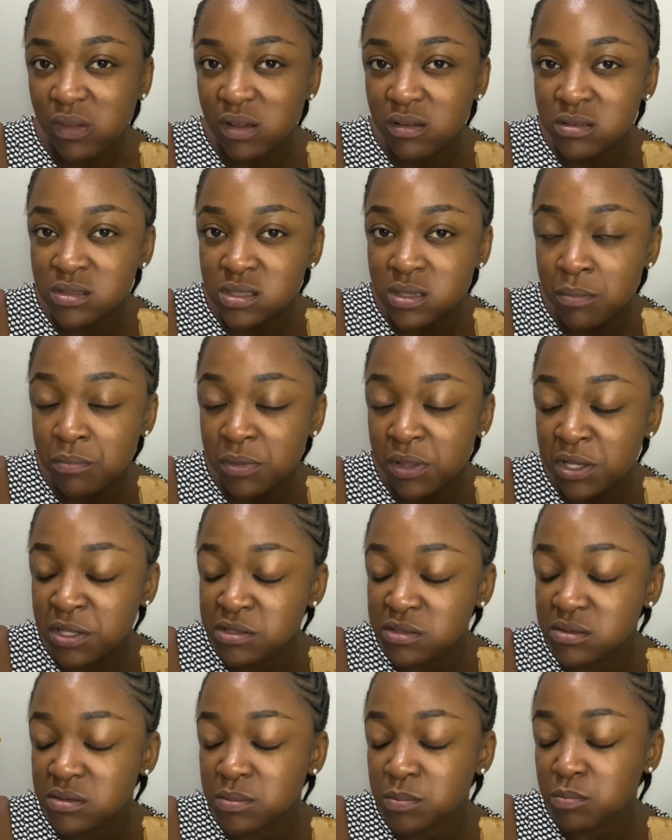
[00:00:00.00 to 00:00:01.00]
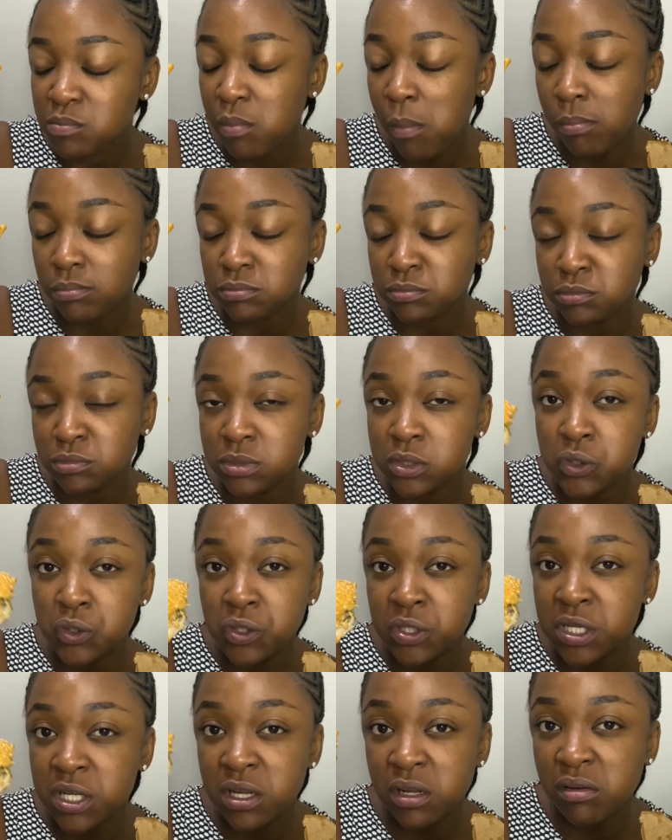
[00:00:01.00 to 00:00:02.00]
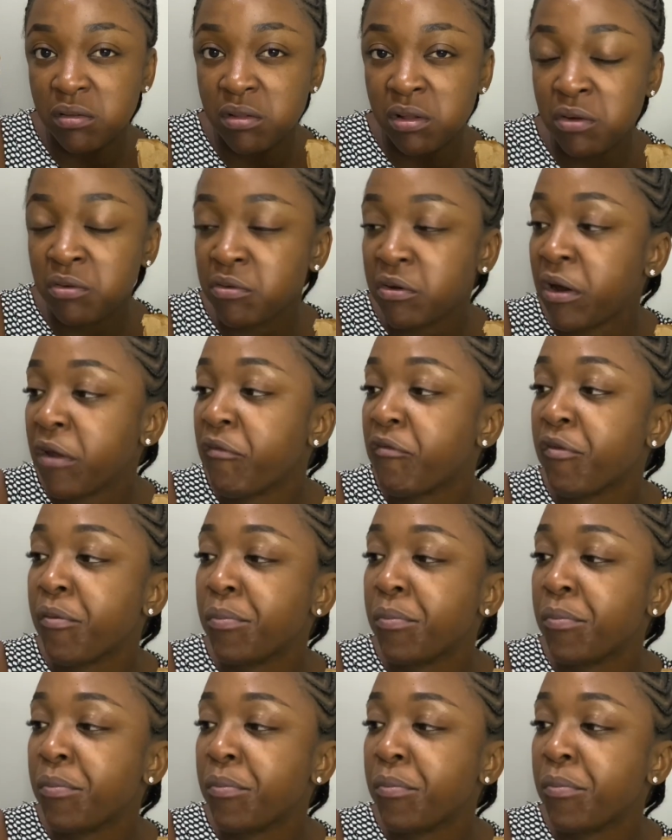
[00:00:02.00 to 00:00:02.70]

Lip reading: Some things you should take to the grave.